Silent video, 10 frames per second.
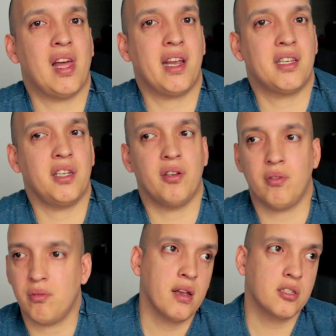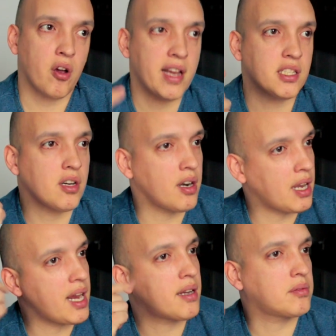like to you? So I start,
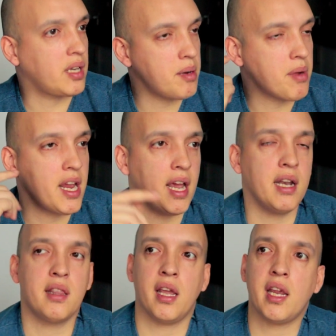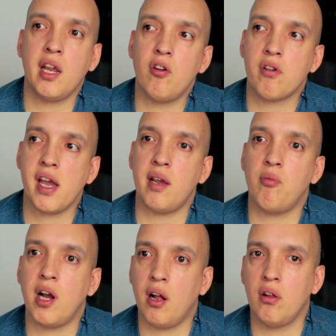like, in my head thinking, okay,
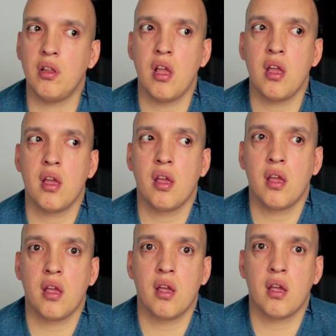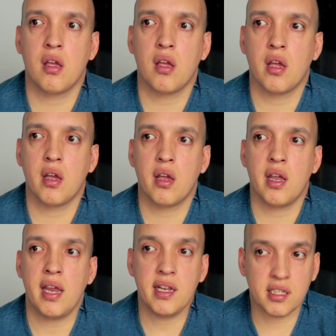well,
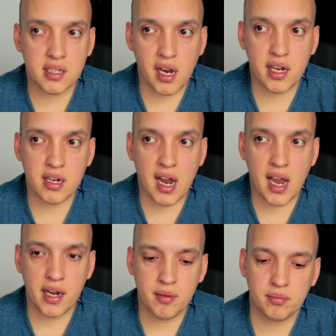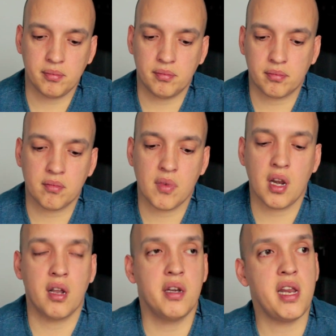his snake died.
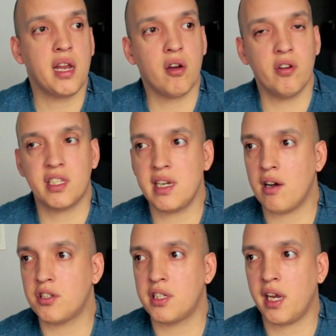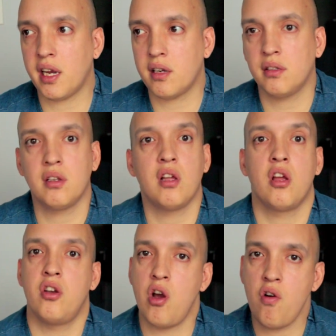Nico is now sick.
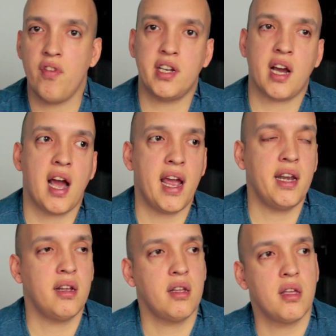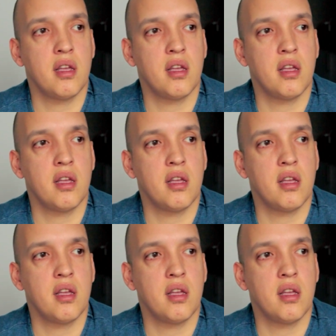Nova died.